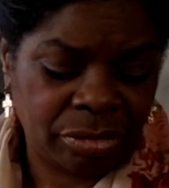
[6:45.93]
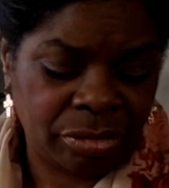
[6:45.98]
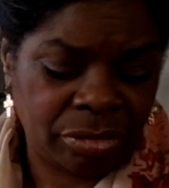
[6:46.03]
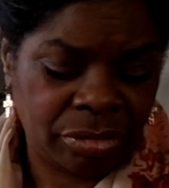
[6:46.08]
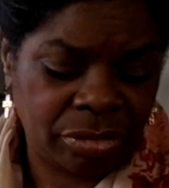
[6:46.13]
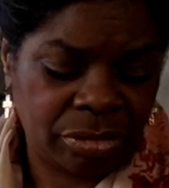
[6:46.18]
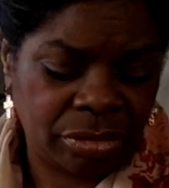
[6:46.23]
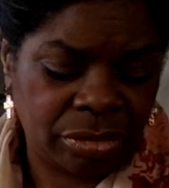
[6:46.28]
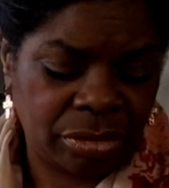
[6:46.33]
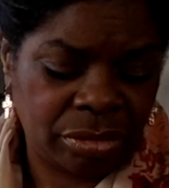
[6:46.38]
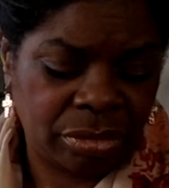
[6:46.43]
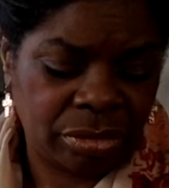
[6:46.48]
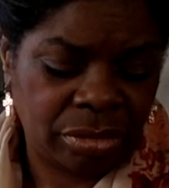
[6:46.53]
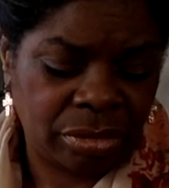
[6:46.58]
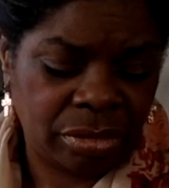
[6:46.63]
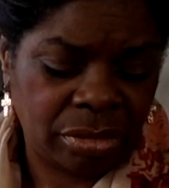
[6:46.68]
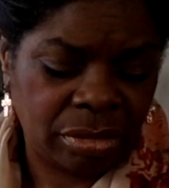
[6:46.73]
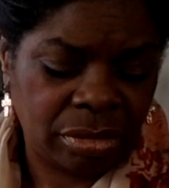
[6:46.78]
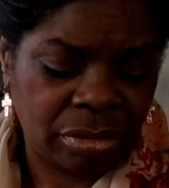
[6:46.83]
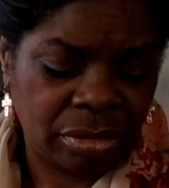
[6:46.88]

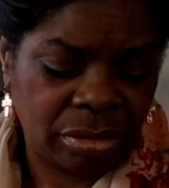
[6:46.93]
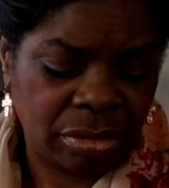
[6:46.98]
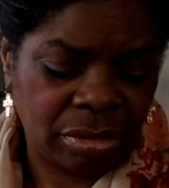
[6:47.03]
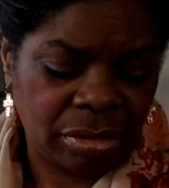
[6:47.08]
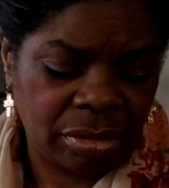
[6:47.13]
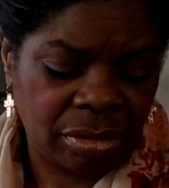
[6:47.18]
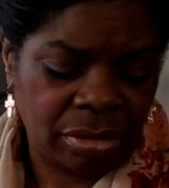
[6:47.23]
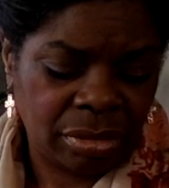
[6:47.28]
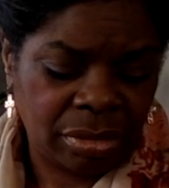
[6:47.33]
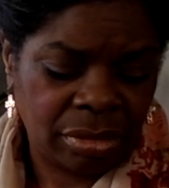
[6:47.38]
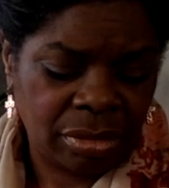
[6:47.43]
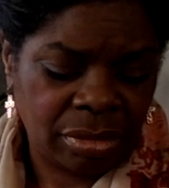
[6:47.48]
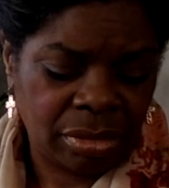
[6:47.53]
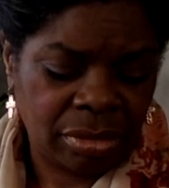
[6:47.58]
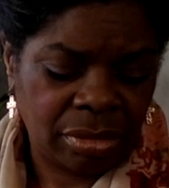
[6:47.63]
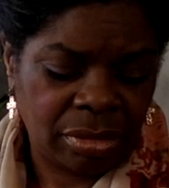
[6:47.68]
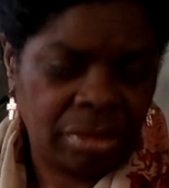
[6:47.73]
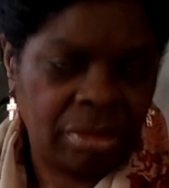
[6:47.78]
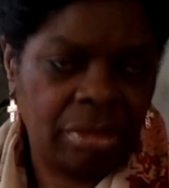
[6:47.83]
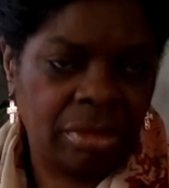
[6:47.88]

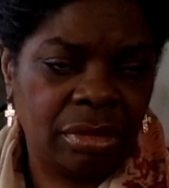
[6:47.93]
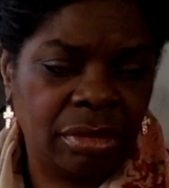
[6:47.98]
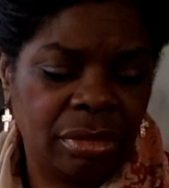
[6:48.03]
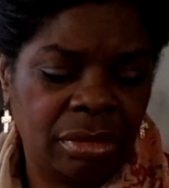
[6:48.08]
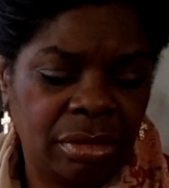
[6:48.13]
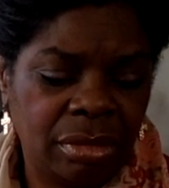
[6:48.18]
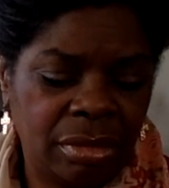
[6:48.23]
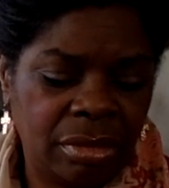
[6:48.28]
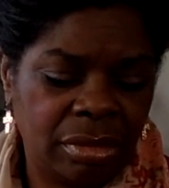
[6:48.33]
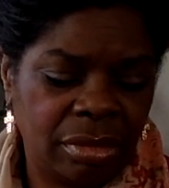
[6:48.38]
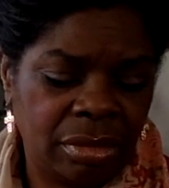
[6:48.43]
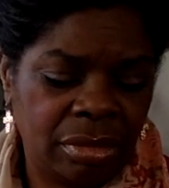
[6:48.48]
Nobody speaks.